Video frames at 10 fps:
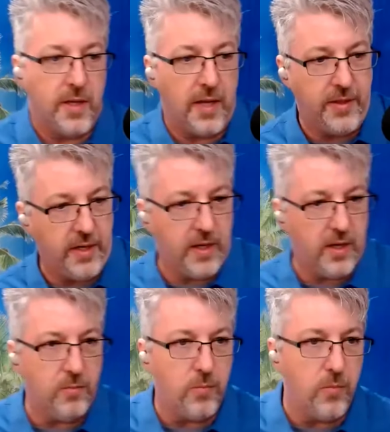And then
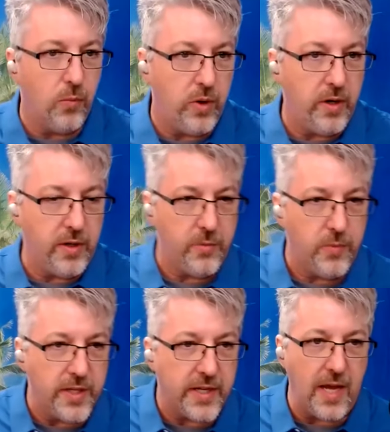uh, one other
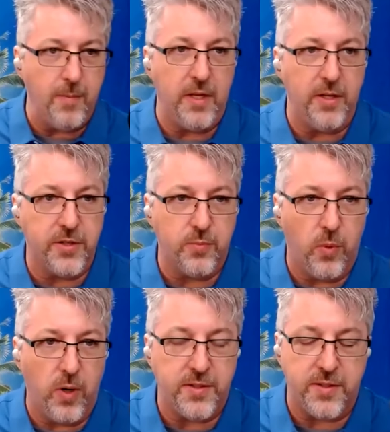one that came in, just
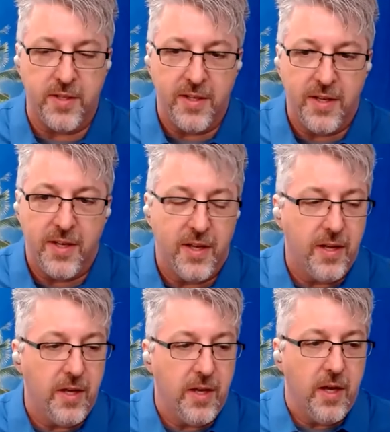what's
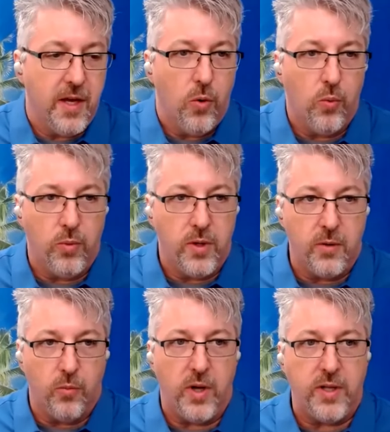
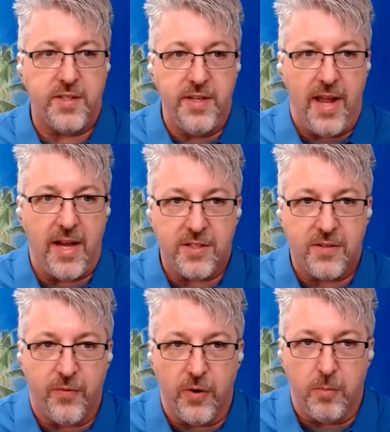what's
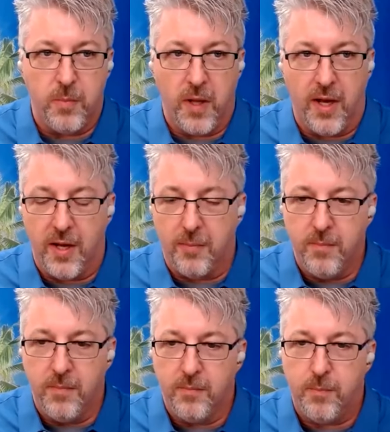next for
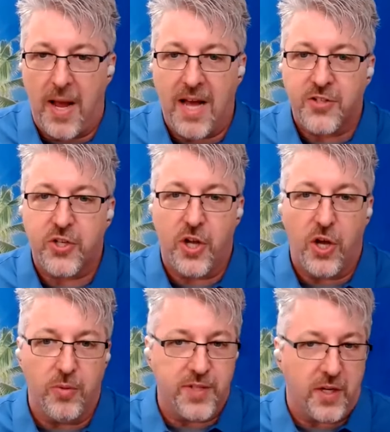patched
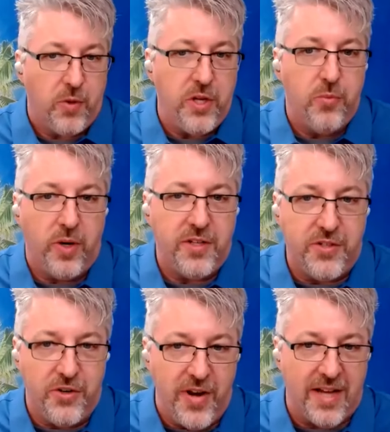codes like what do you what
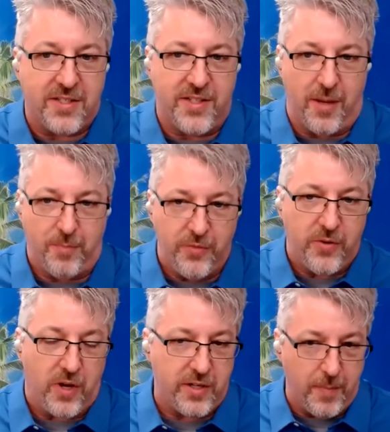is your next step you've
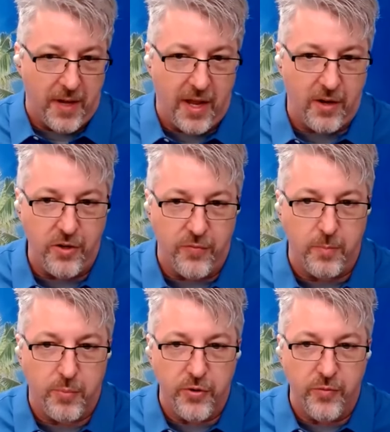talked about how you've
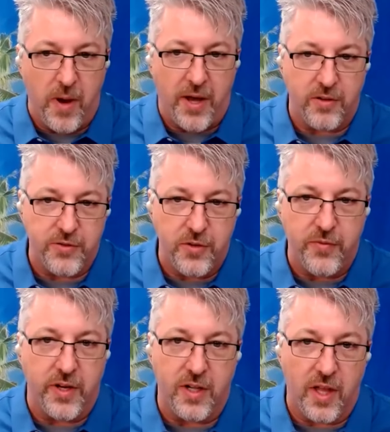improved models you've
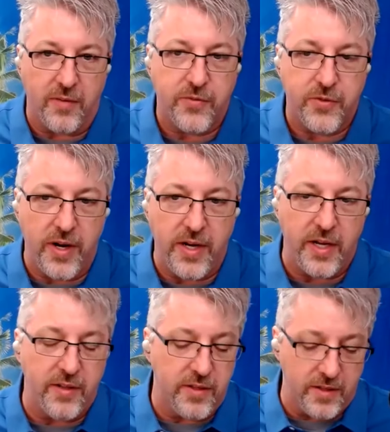done a lot of
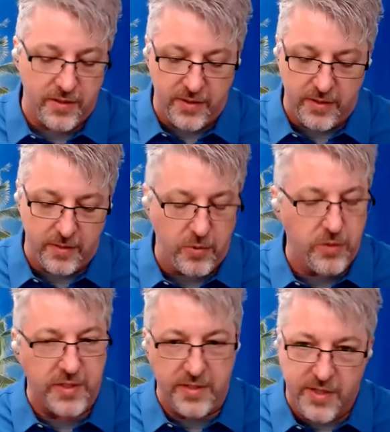training the the
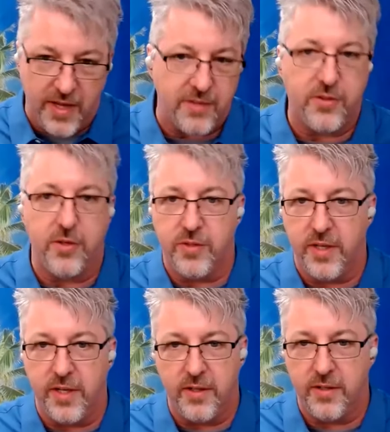using sast
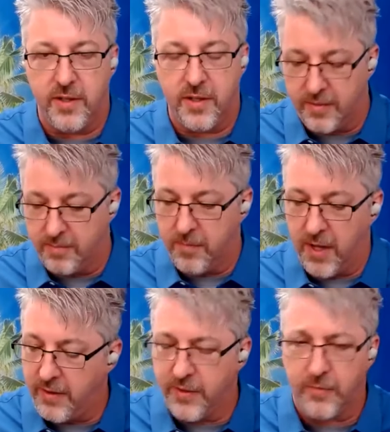using the
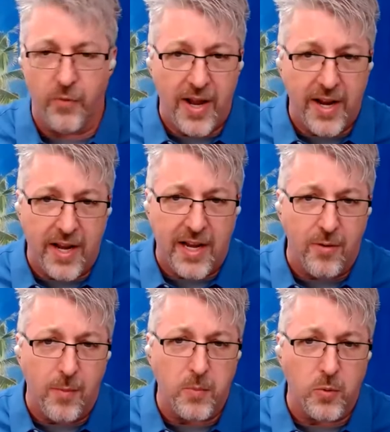the RAG i
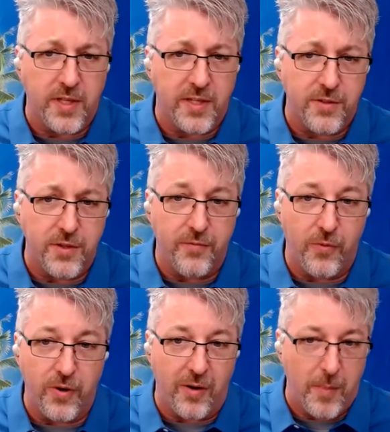can't remember what that stood
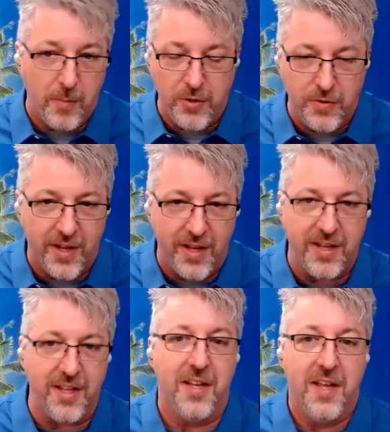for i remember you saying
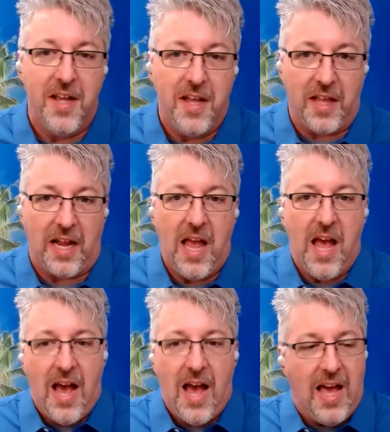it like
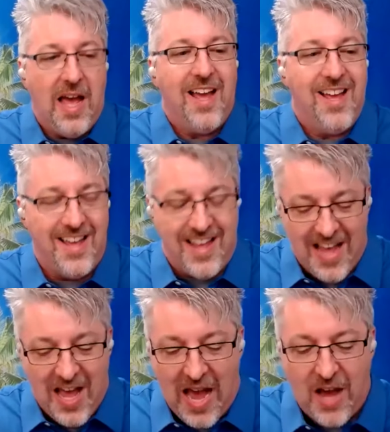how,
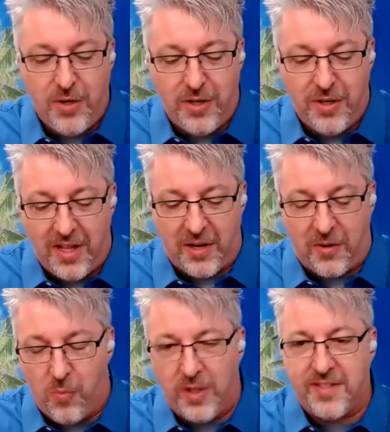how do like
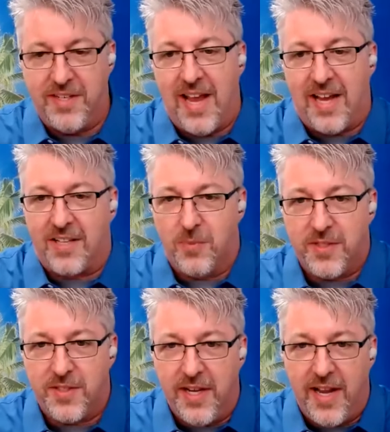what's next
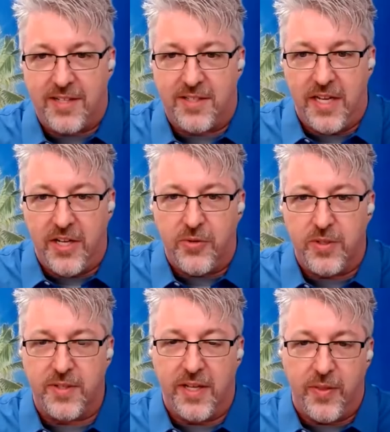what's the next
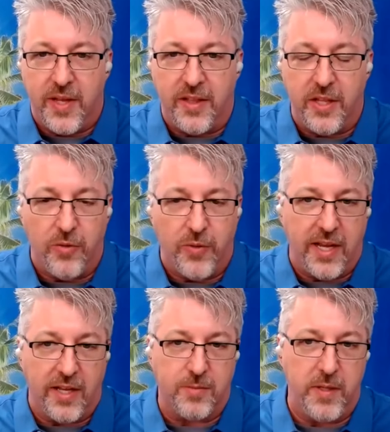interesting thing that you think
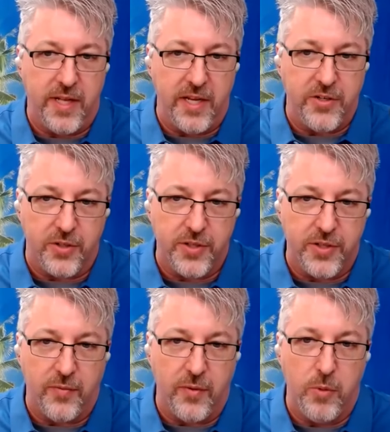has potential to
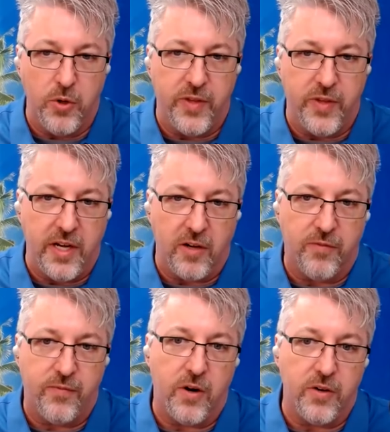even move the needle
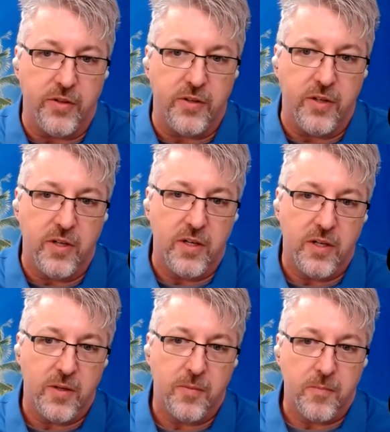farther
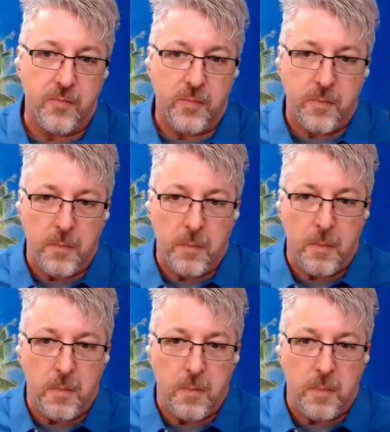so